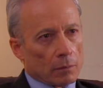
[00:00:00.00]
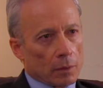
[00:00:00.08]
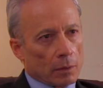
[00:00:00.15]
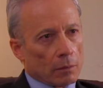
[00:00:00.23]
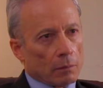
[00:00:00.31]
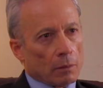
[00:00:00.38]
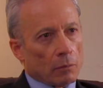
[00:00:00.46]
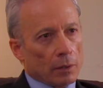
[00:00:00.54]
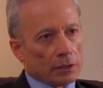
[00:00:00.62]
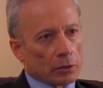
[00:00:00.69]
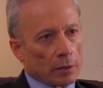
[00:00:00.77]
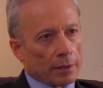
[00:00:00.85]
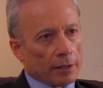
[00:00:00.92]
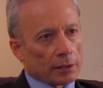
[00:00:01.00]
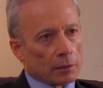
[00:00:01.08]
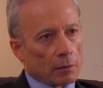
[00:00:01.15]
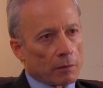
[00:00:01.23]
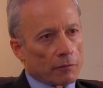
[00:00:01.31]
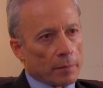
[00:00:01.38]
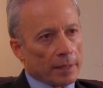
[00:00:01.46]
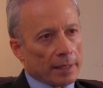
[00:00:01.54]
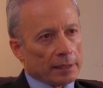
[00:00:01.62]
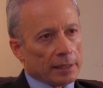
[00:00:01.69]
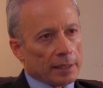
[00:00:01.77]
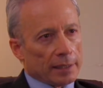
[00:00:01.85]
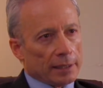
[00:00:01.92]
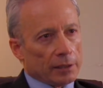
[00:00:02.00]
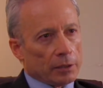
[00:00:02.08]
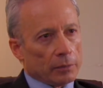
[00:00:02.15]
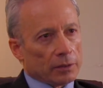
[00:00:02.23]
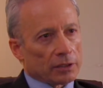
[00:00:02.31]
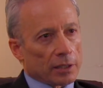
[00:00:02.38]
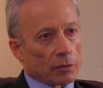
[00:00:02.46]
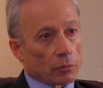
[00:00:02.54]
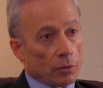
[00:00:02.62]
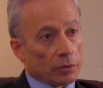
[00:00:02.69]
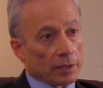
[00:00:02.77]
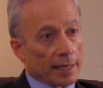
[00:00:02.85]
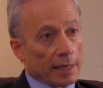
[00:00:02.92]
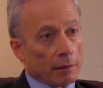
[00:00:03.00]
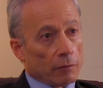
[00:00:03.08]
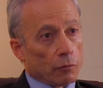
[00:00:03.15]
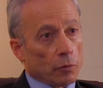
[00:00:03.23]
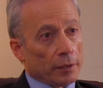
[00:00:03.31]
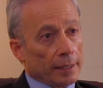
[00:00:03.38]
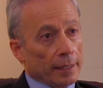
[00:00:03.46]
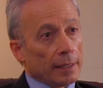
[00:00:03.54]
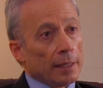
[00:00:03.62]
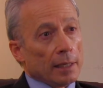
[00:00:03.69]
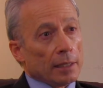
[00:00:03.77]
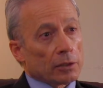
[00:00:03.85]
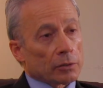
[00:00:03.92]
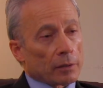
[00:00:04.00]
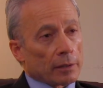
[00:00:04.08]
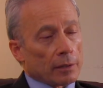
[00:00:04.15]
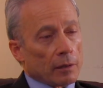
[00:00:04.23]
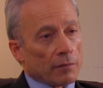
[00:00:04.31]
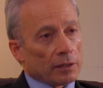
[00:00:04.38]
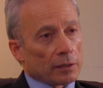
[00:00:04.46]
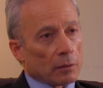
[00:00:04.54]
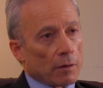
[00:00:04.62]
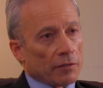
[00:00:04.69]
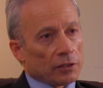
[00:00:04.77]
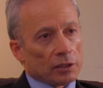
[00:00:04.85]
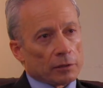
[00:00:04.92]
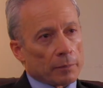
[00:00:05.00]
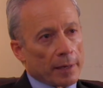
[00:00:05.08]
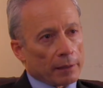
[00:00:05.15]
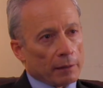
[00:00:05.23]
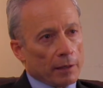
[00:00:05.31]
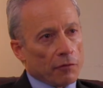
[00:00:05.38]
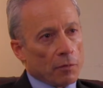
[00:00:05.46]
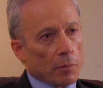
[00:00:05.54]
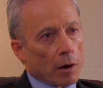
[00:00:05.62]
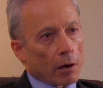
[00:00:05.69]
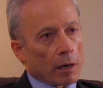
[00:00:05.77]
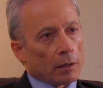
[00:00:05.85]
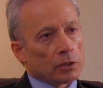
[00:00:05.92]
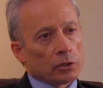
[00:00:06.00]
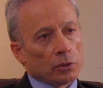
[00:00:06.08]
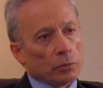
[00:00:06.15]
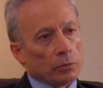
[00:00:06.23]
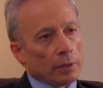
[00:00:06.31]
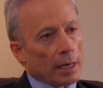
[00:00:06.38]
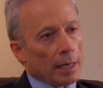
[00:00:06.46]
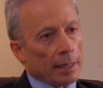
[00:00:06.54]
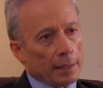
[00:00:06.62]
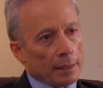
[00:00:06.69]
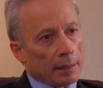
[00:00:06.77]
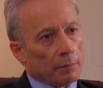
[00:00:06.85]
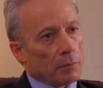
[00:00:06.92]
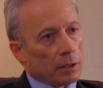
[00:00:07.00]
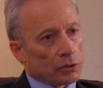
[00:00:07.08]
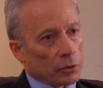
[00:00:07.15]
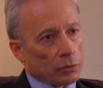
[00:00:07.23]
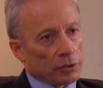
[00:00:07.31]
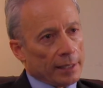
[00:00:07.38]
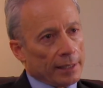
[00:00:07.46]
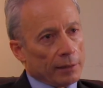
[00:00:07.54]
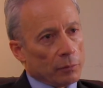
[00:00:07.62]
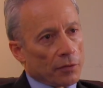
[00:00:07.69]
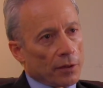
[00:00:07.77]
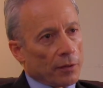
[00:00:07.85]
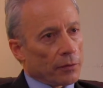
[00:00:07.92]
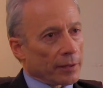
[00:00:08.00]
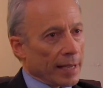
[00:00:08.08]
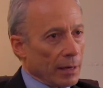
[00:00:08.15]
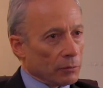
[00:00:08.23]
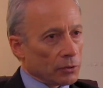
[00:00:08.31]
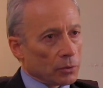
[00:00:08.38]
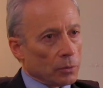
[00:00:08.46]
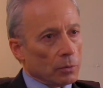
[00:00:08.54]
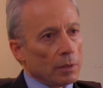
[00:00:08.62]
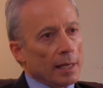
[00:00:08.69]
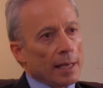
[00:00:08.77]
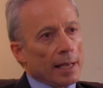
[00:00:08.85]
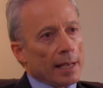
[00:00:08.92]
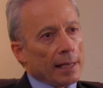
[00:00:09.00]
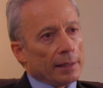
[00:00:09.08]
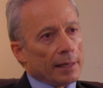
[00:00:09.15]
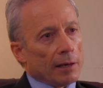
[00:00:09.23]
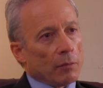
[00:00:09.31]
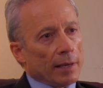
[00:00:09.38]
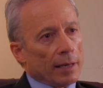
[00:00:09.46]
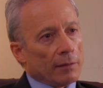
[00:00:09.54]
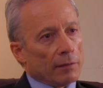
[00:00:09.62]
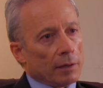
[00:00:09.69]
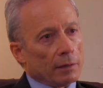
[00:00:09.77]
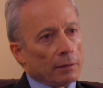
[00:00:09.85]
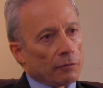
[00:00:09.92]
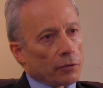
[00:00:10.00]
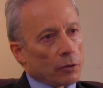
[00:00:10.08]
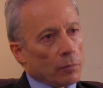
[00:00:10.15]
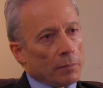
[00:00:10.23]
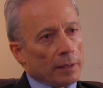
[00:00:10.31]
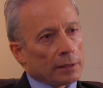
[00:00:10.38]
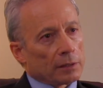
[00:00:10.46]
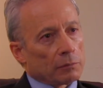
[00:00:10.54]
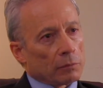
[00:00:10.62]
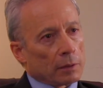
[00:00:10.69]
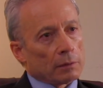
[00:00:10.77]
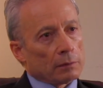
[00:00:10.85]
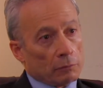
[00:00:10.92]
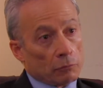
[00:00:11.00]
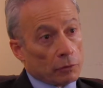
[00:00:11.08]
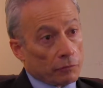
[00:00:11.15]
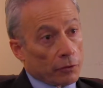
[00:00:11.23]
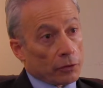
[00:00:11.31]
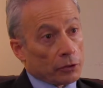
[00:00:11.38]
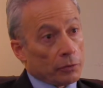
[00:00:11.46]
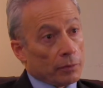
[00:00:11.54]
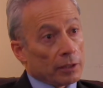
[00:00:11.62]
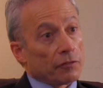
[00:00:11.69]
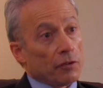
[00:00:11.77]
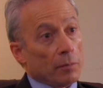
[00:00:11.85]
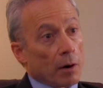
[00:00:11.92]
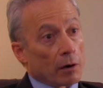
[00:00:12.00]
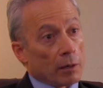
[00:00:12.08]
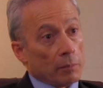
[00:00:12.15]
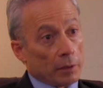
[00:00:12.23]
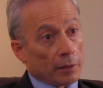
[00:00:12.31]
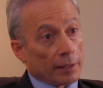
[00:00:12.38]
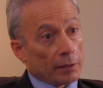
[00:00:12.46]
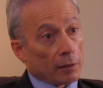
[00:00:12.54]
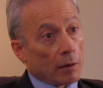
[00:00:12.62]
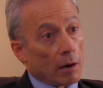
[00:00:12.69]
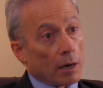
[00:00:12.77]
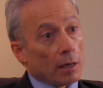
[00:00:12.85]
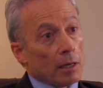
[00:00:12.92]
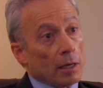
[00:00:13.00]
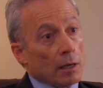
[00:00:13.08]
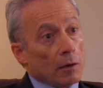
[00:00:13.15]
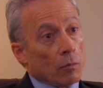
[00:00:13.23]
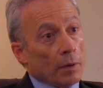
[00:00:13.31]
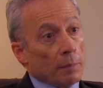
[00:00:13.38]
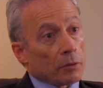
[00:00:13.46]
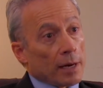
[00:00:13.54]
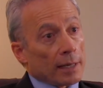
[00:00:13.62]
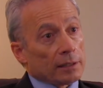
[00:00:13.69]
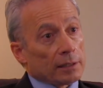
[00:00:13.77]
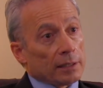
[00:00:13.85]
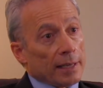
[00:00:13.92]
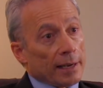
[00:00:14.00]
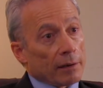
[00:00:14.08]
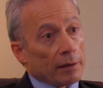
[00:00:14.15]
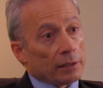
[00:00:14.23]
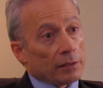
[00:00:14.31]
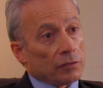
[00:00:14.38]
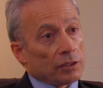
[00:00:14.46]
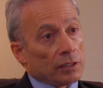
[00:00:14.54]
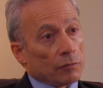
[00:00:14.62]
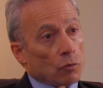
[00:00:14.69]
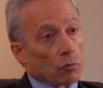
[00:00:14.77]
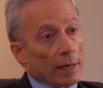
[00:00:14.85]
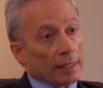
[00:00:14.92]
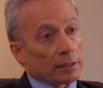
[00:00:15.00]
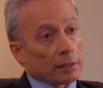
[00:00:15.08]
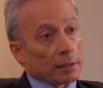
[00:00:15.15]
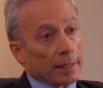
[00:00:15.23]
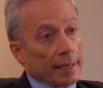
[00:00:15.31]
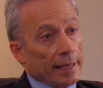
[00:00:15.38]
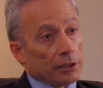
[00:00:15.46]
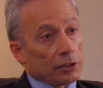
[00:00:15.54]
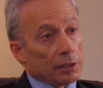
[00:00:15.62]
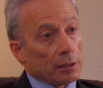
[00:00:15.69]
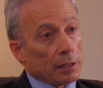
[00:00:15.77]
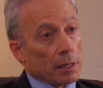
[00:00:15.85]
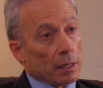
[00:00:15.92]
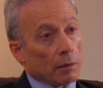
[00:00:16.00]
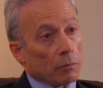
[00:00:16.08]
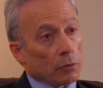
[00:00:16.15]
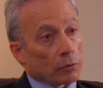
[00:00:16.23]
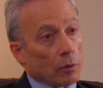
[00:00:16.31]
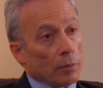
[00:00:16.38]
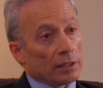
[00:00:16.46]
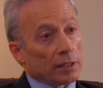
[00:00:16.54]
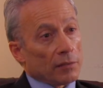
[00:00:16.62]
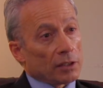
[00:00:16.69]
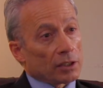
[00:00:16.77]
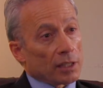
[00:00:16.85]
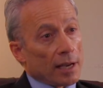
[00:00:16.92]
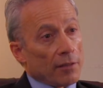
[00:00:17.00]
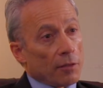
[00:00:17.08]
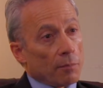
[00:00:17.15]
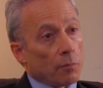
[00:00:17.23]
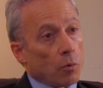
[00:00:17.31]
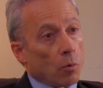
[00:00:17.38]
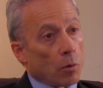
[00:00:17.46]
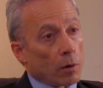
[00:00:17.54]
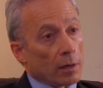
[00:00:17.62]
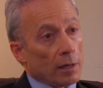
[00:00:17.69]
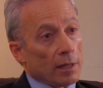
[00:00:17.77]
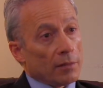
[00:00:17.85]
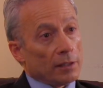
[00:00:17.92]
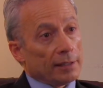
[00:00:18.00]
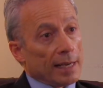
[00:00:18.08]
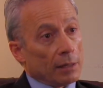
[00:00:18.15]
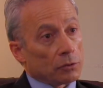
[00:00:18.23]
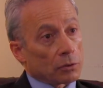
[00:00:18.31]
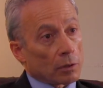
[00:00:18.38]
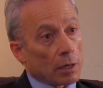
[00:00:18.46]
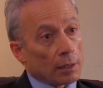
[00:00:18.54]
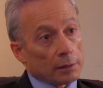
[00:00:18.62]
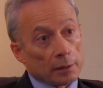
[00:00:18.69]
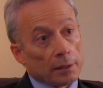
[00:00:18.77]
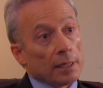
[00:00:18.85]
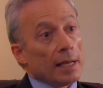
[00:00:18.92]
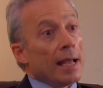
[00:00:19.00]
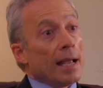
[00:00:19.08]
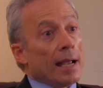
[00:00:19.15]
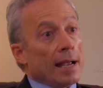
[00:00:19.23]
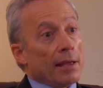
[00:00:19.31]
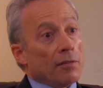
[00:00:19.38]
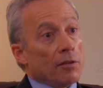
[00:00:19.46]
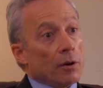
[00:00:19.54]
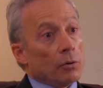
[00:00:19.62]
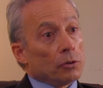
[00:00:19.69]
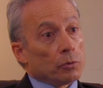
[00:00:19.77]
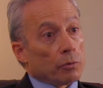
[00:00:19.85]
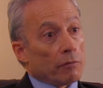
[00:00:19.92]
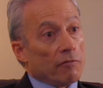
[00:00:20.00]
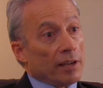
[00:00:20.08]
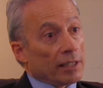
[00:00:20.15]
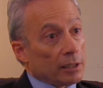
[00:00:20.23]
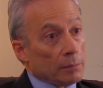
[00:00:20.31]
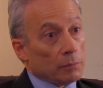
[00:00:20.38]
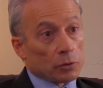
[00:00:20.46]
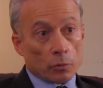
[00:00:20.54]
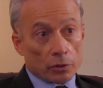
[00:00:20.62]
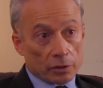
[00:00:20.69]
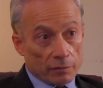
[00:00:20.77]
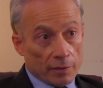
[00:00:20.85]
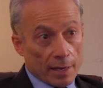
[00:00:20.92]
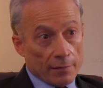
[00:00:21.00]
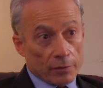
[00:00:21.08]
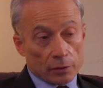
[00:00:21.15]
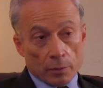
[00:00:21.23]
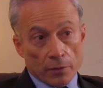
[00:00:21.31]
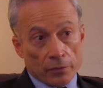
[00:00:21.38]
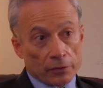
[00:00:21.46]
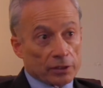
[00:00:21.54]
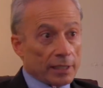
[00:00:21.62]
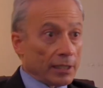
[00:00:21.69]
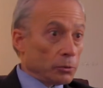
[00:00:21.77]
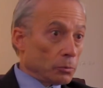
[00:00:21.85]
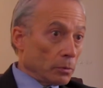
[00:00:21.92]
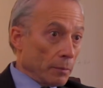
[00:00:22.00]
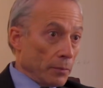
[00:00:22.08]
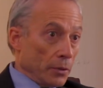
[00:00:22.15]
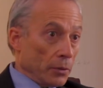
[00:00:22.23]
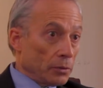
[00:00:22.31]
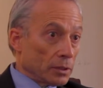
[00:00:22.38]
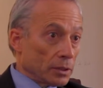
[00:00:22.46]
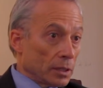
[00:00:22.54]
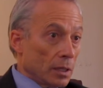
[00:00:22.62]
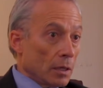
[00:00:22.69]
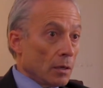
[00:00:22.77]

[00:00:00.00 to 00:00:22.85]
Well, we started this law firm in 1992 in Santa Rosa, California. Started off as law offices of Michael Fiumara. Soon I associated with other counsel, and now we have a firm that's referred to as Fiumara and Milligan Law. We practice in the areas of civil rights litigation. We're always on the side of the poor, the downtrodden, and those who are victims or survivors, whether it's sexual abuse